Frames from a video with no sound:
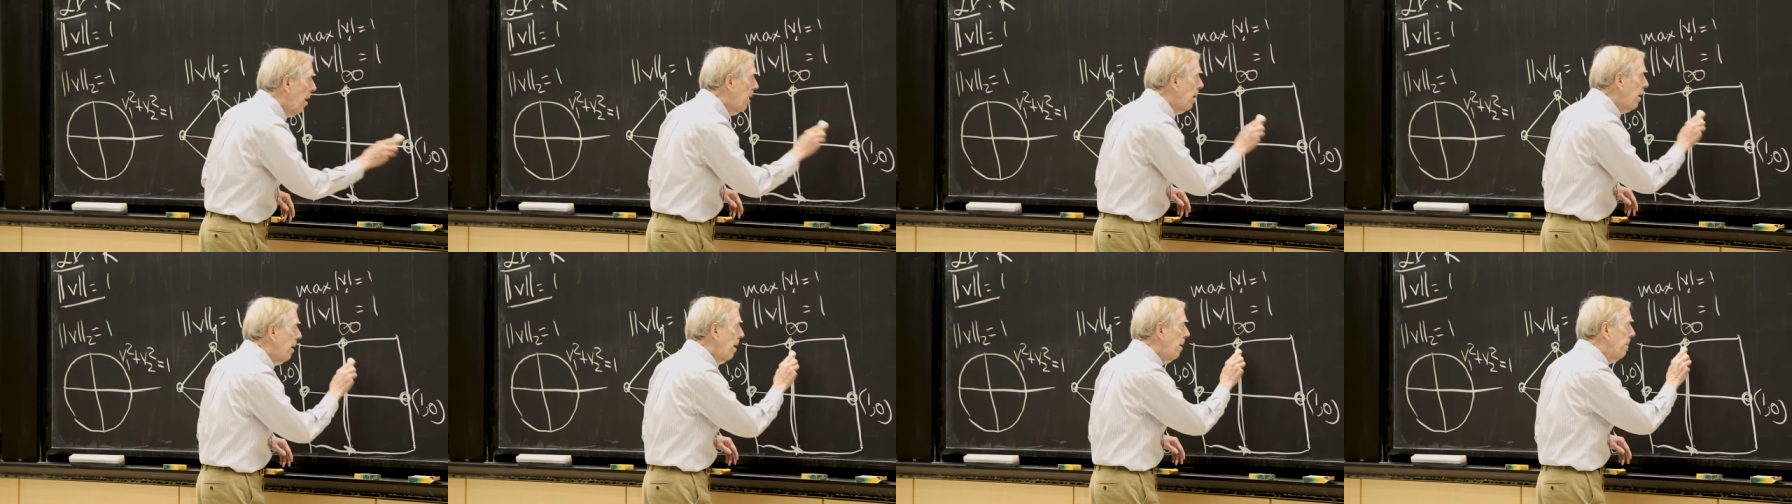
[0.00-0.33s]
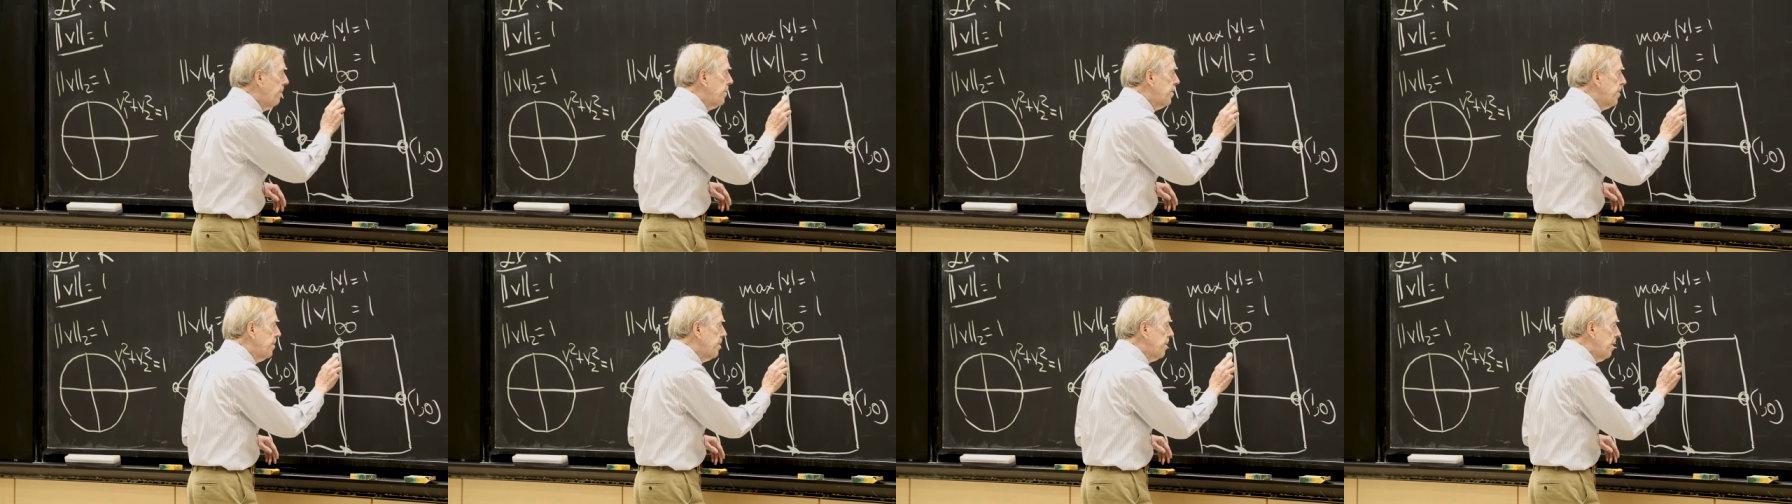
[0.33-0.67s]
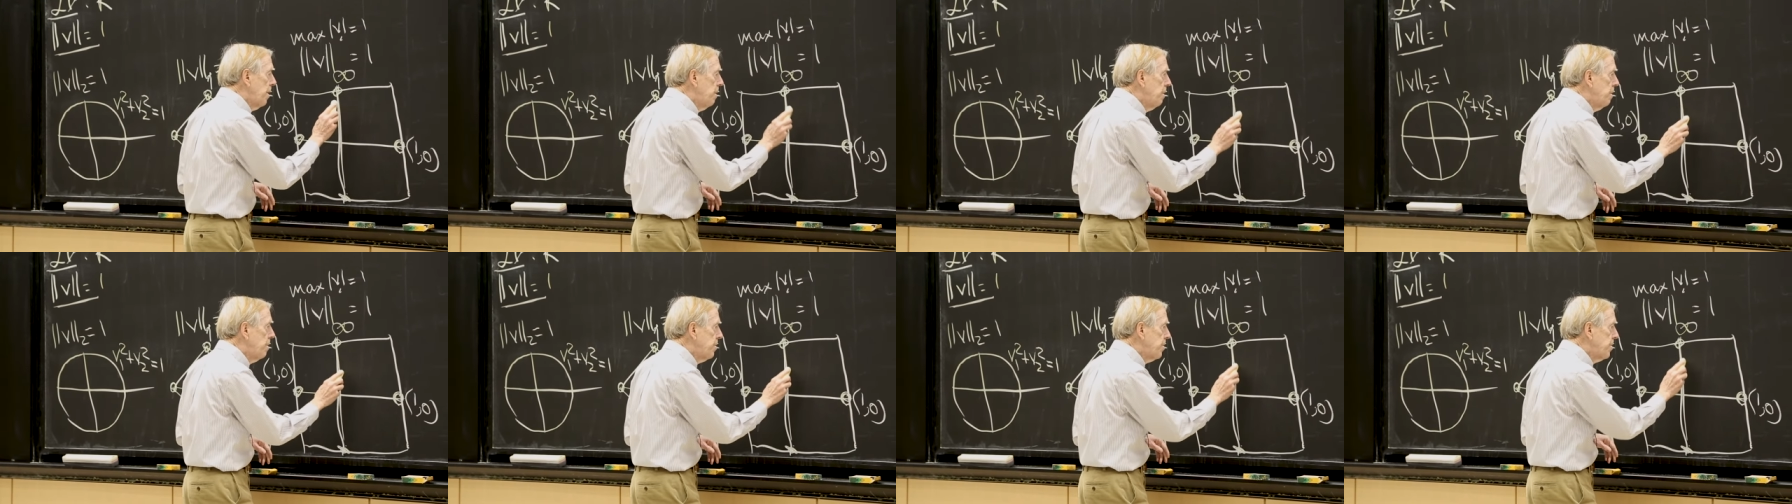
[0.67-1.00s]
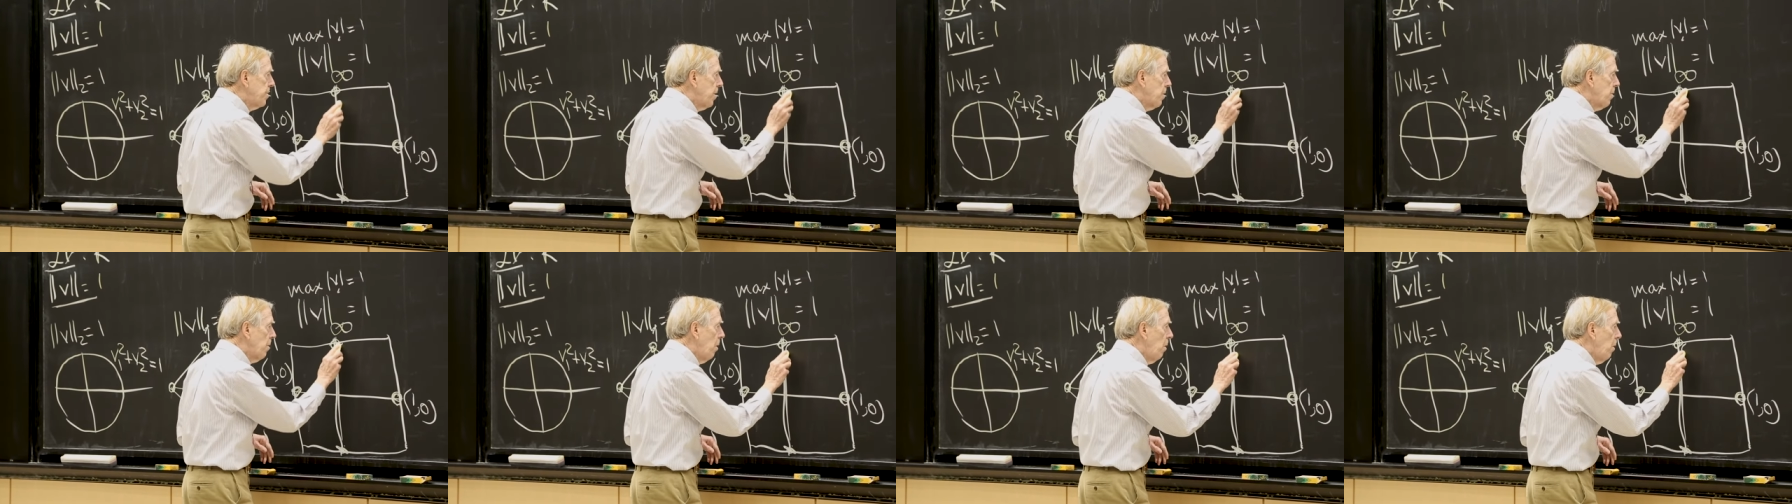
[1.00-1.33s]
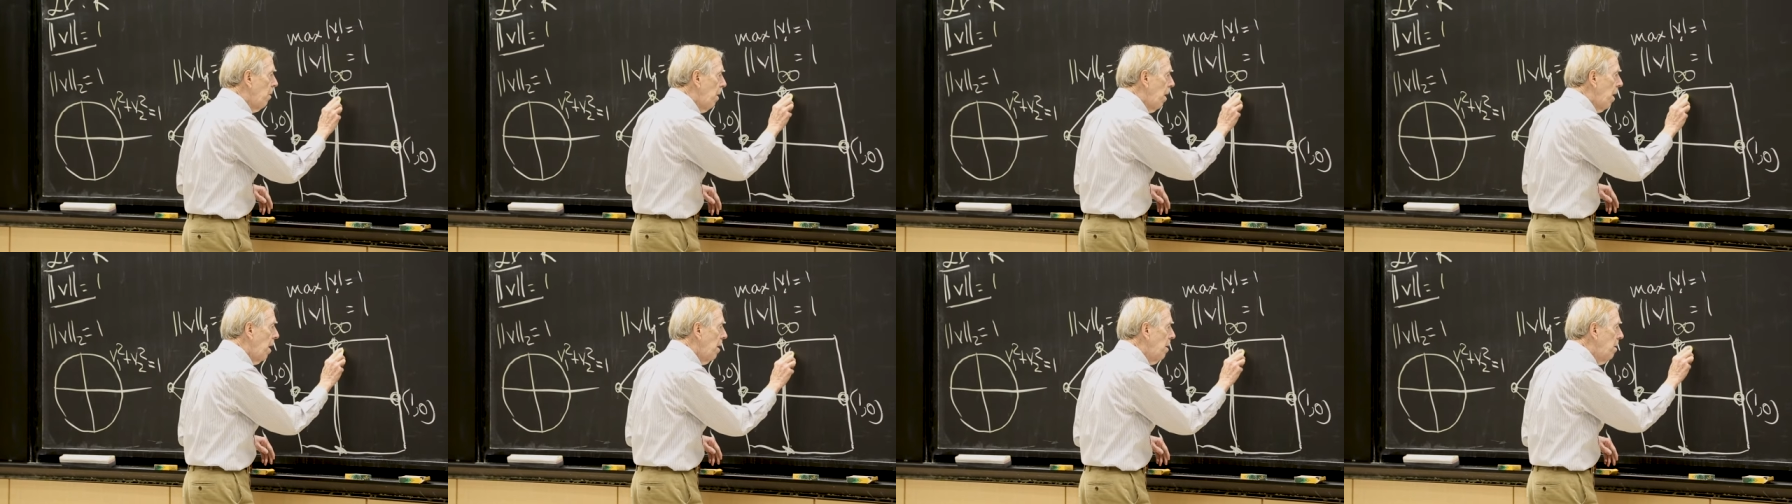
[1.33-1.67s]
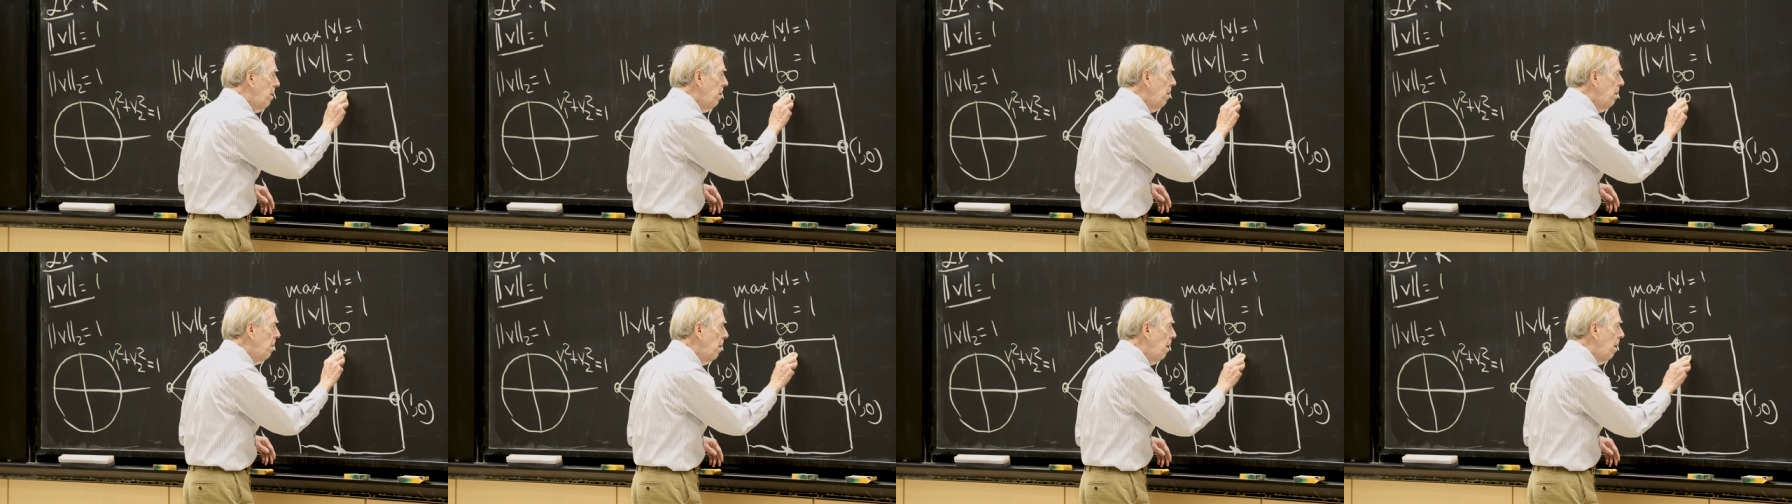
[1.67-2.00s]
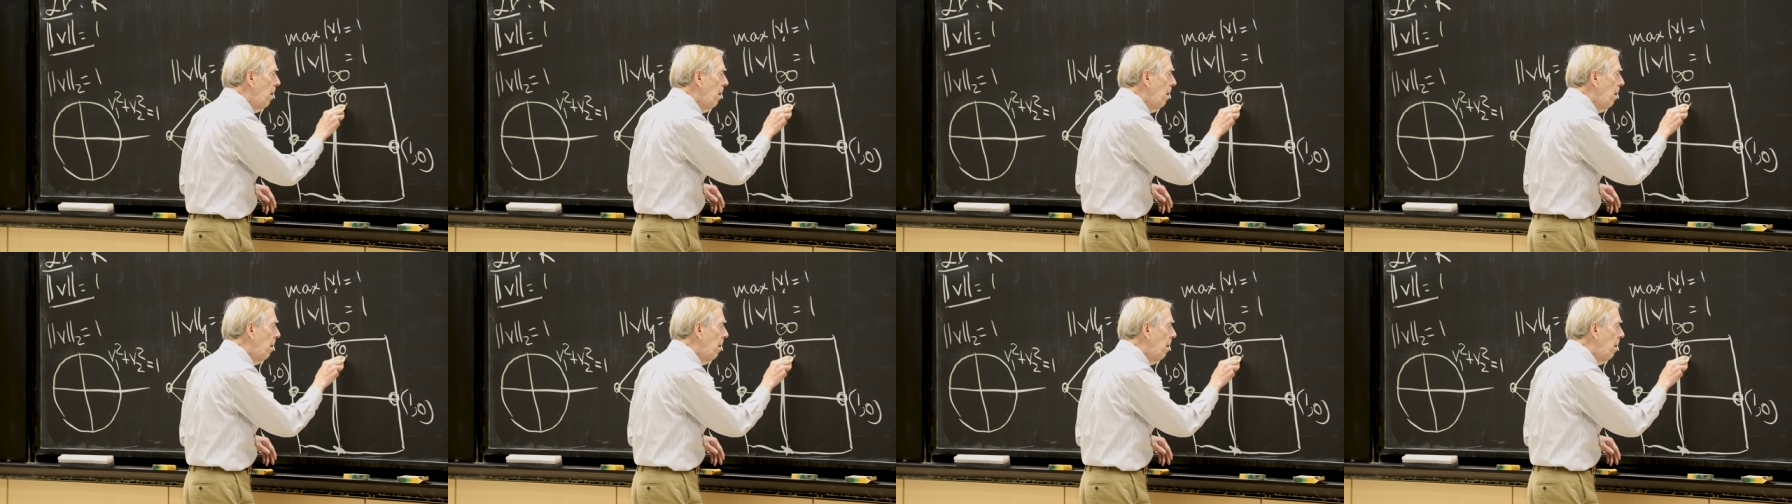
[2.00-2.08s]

and up to 0, 1.